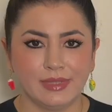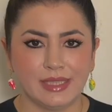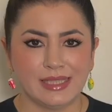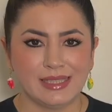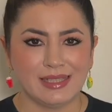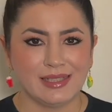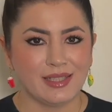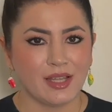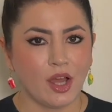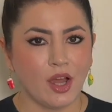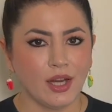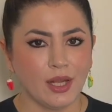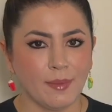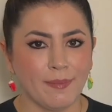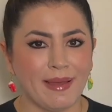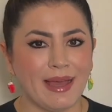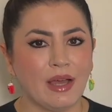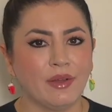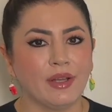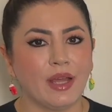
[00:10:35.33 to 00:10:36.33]
To talk
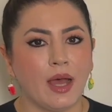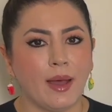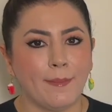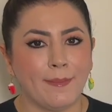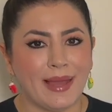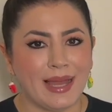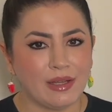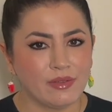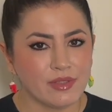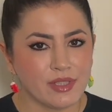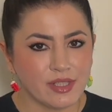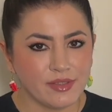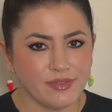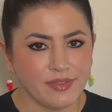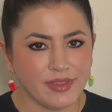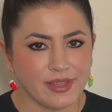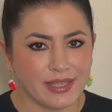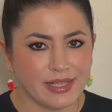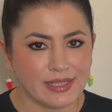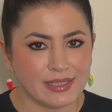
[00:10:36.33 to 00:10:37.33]
about amounts of
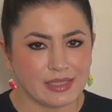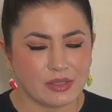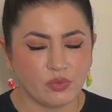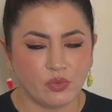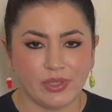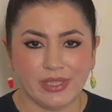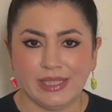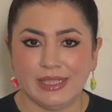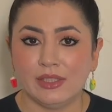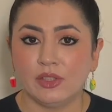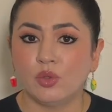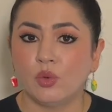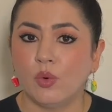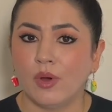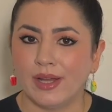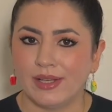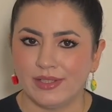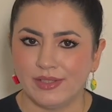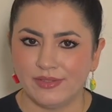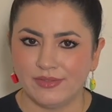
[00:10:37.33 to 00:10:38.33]
things, we need
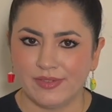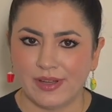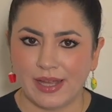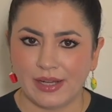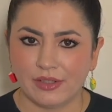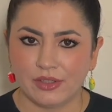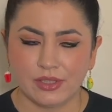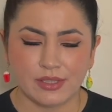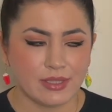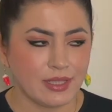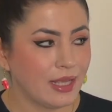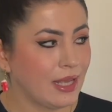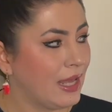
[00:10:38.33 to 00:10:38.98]
quantifiers.